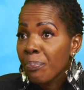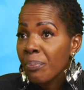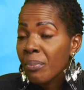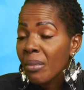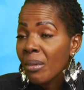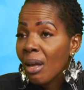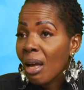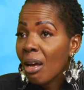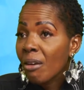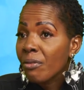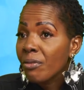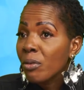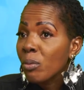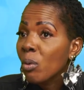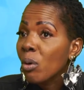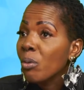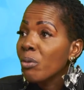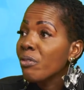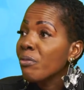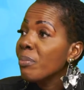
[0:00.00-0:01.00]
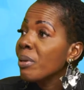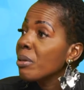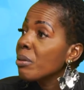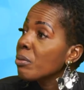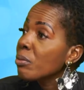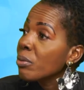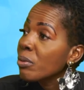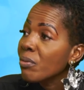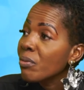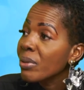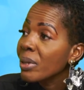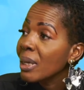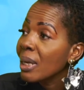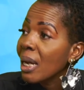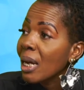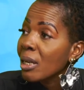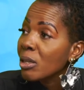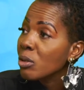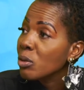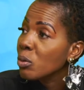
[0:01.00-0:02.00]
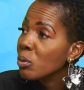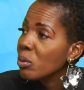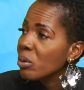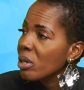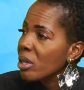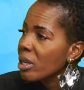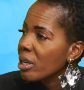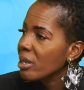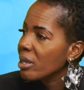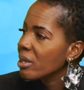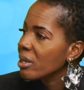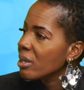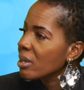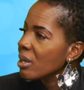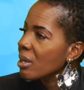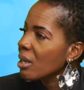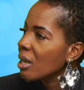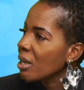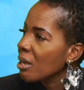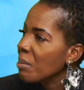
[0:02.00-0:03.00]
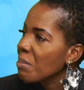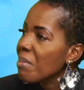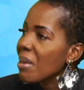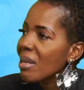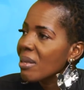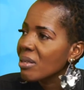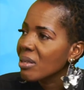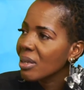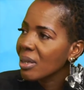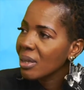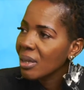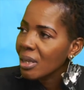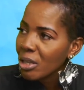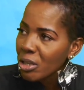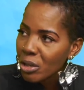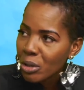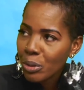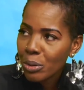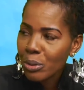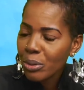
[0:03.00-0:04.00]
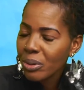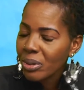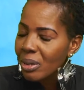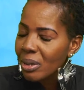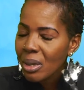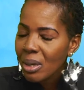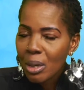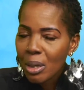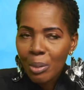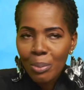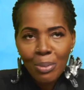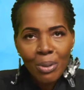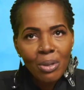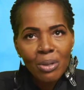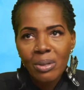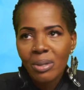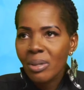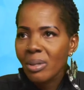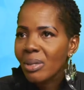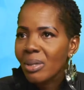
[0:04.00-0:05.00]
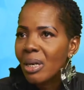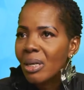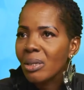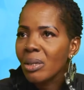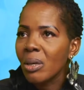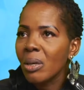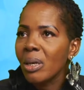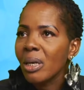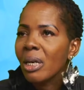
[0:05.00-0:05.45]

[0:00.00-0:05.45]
after what we've been through over the last 2 years, a lot of mental issues. Yeah. Persons are talking